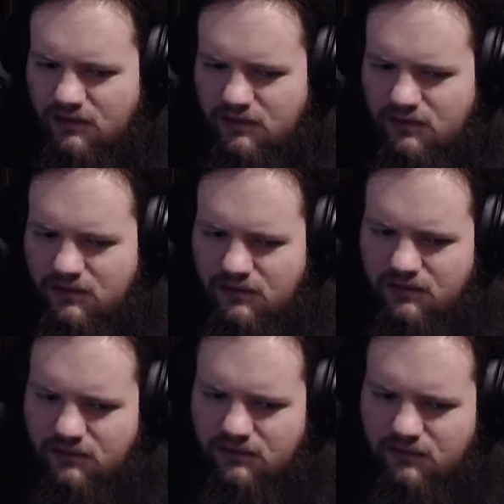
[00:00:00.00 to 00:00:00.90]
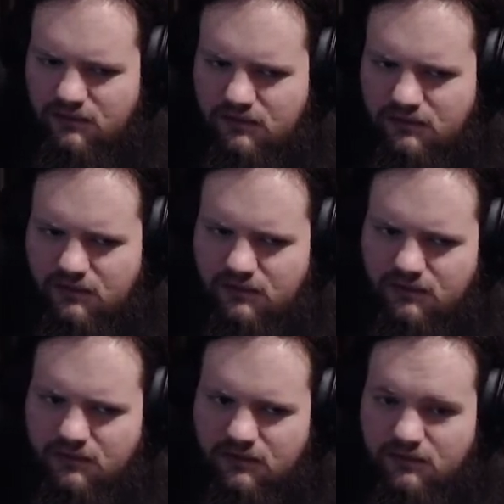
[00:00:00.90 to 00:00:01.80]

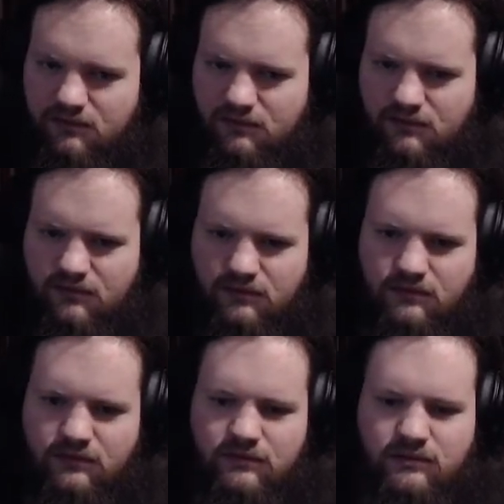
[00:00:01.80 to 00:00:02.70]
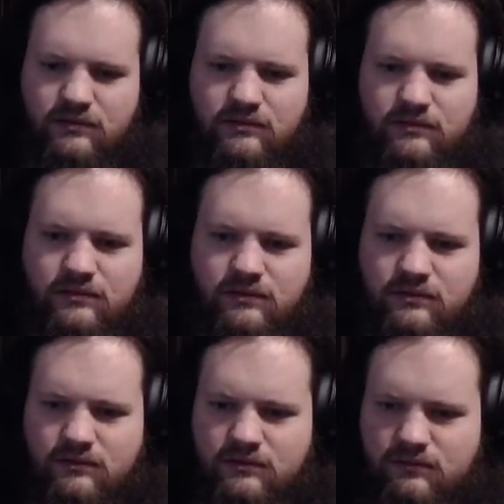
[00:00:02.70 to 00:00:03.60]

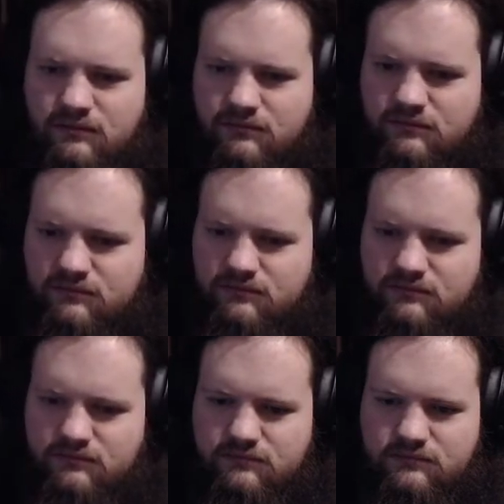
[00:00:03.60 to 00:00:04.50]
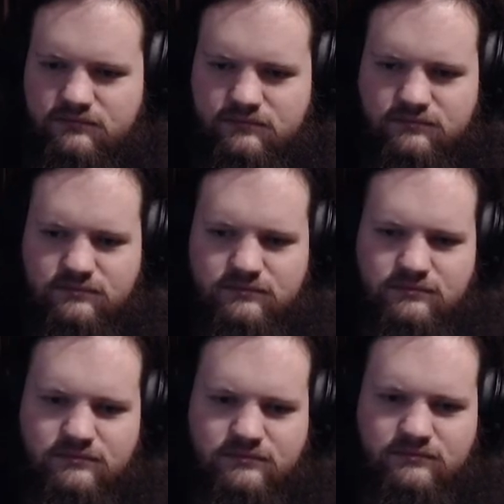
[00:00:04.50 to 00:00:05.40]

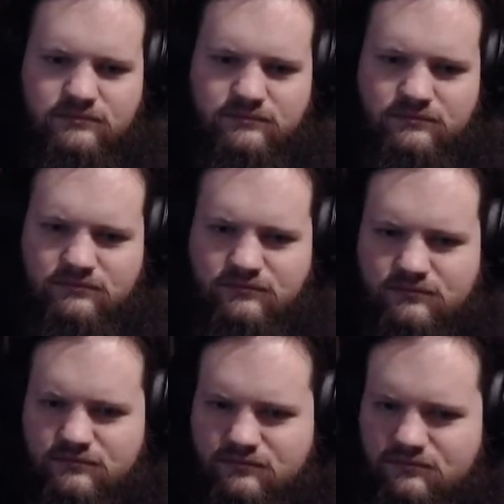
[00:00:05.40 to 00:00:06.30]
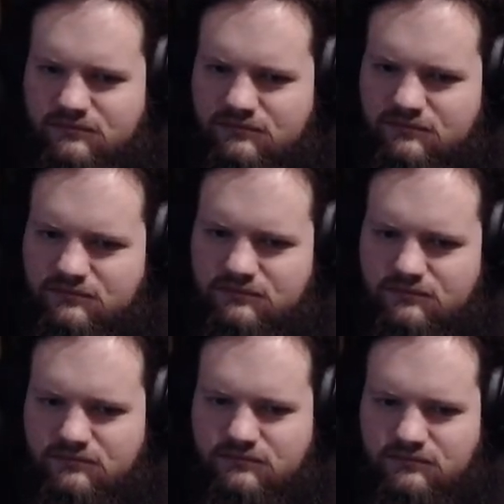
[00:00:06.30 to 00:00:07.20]
Nobody speaks.